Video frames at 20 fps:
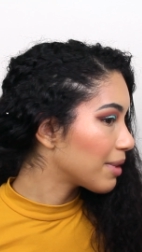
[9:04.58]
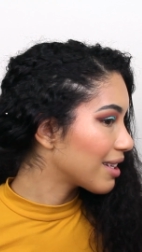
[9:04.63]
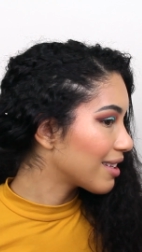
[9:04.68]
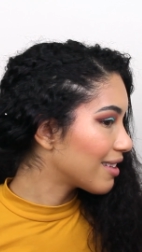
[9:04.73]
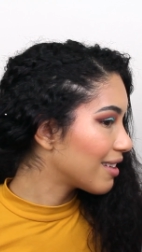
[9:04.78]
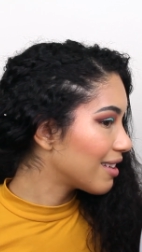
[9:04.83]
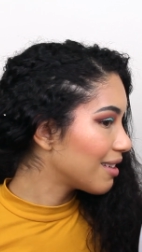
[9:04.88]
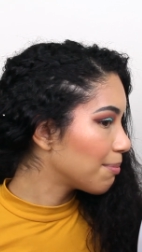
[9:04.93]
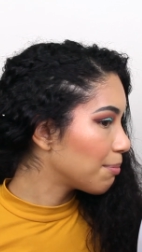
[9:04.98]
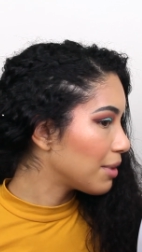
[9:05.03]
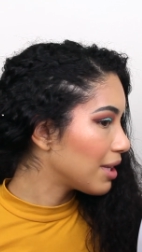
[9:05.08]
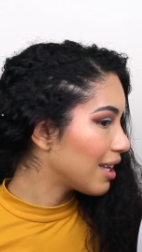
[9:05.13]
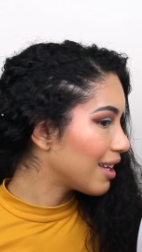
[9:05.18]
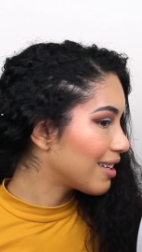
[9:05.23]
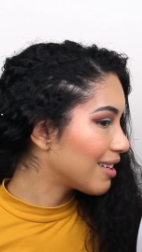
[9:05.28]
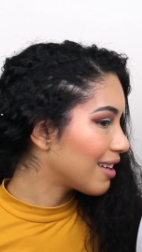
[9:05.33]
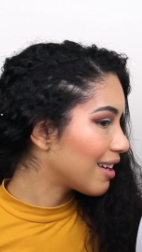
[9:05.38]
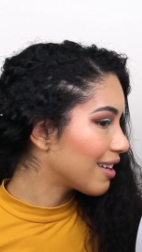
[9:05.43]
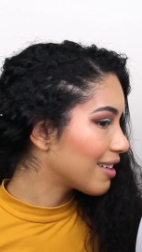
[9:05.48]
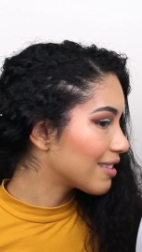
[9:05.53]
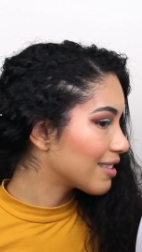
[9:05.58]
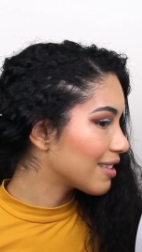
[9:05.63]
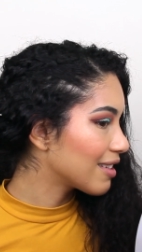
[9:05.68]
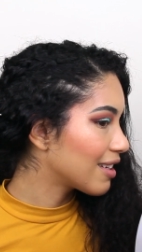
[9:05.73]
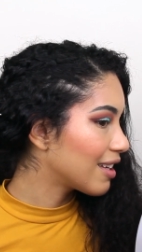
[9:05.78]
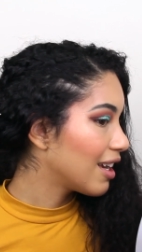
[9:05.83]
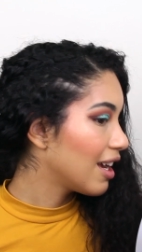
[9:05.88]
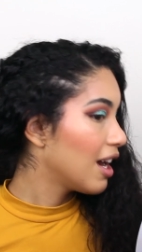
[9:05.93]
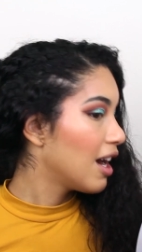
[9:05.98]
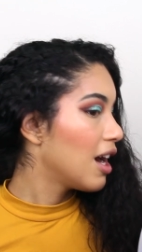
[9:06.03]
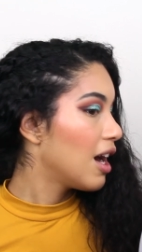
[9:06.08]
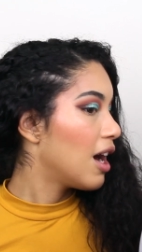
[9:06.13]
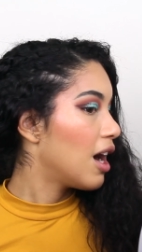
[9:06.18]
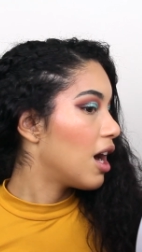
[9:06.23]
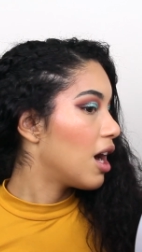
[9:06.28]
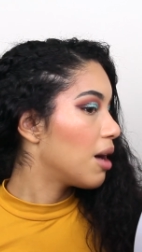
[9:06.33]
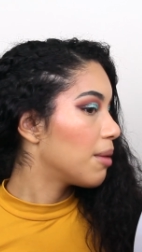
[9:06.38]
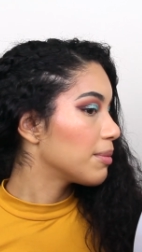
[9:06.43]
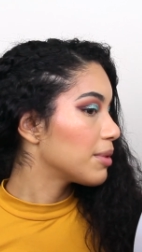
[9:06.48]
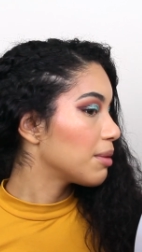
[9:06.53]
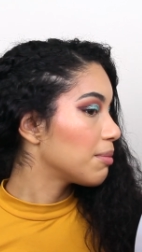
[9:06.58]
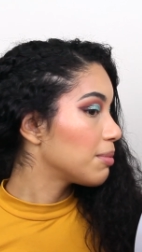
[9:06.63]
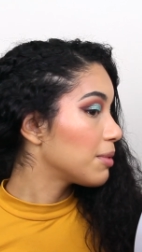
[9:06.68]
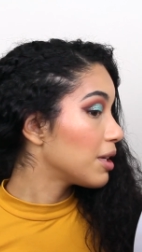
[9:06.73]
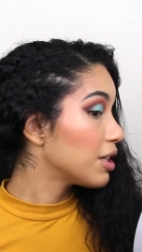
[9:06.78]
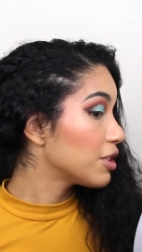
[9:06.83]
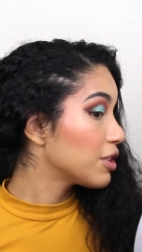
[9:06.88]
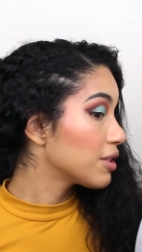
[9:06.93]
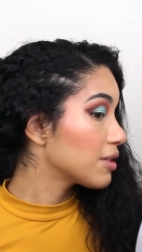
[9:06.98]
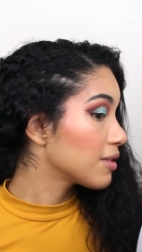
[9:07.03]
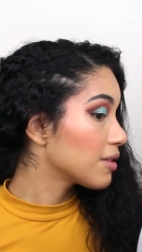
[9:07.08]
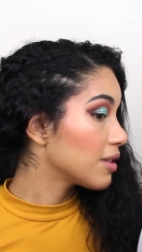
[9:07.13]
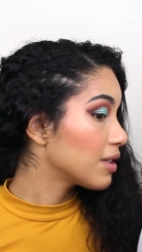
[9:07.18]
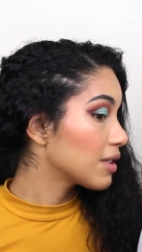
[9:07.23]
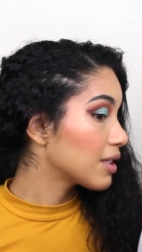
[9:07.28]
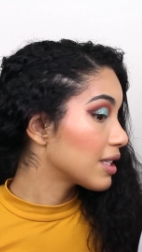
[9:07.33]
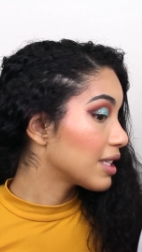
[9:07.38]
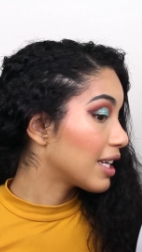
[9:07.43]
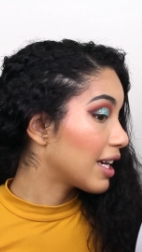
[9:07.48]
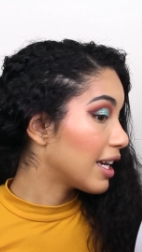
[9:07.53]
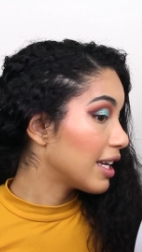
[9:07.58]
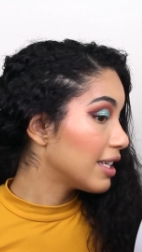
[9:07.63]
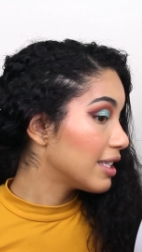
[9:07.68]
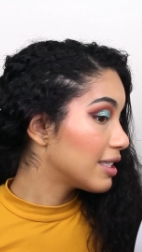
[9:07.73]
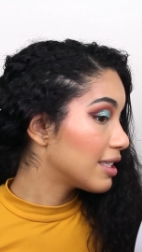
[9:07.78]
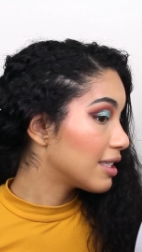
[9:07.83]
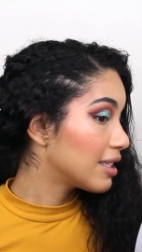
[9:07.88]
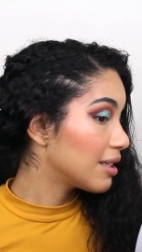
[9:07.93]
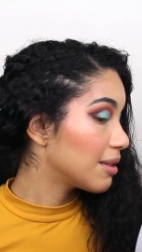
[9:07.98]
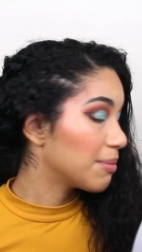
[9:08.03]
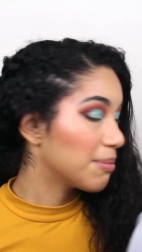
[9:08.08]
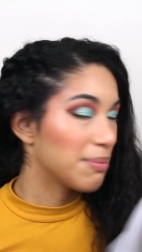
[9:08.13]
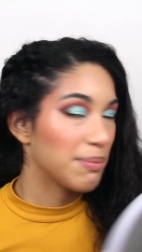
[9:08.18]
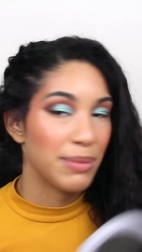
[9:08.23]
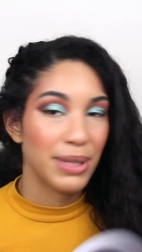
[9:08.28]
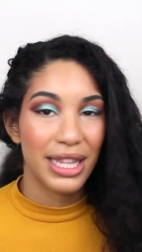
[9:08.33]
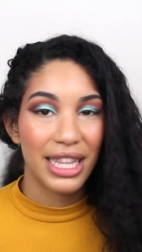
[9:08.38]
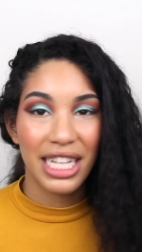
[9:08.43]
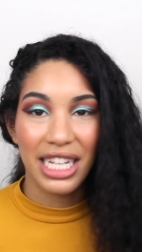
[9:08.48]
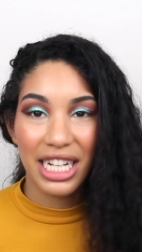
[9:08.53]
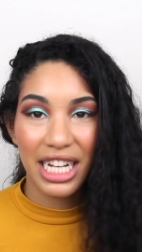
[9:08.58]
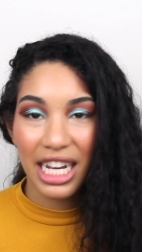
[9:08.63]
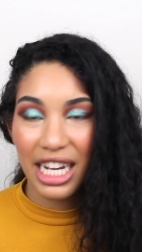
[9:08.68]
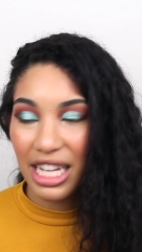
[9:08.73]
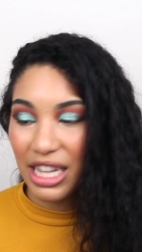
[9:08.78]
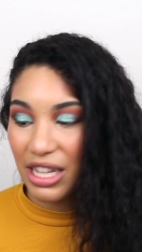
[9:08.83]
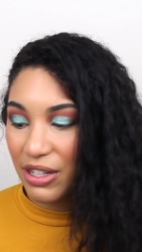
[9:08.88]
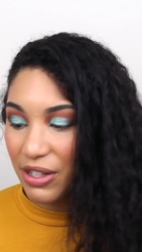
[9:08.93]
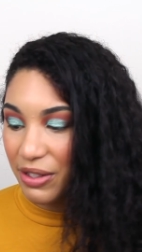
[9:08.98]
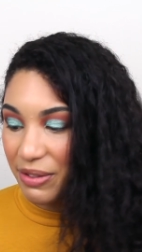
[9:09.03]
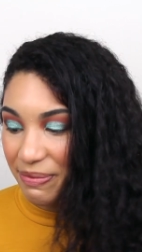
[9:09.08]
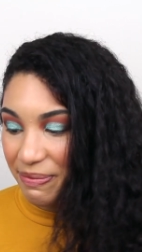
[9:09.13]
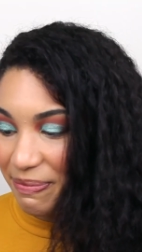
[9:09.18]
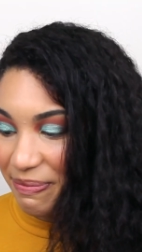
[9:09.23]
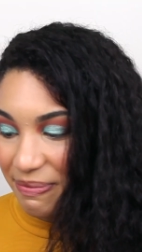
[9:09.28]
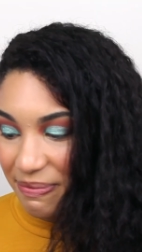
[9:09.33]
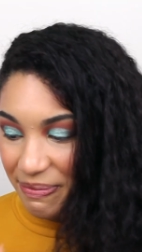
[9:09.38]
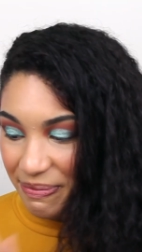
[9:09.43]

but it didn't blend nicely. The blushes look nice, but that highlighter